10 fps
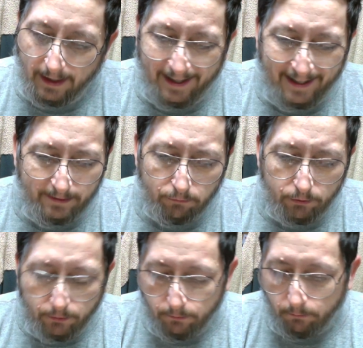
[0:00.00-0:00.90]
I don't
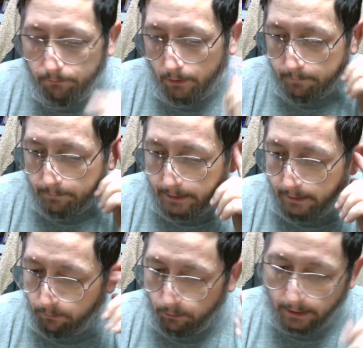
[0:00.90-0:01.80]
do very
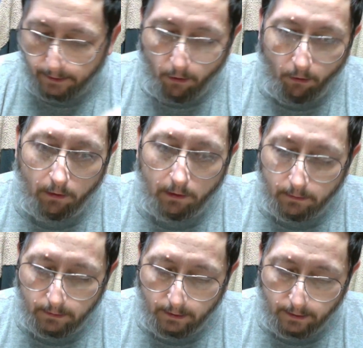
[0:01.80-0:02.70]
many what I call
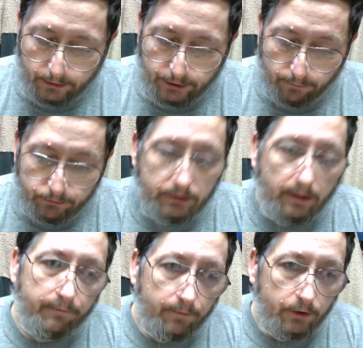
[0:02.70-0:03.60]
shelf
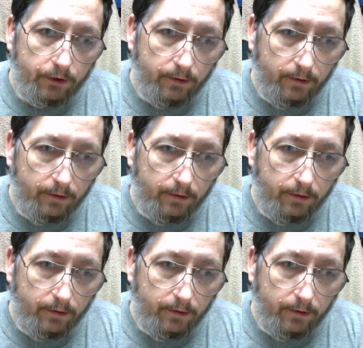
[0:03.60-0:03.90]
stuffers.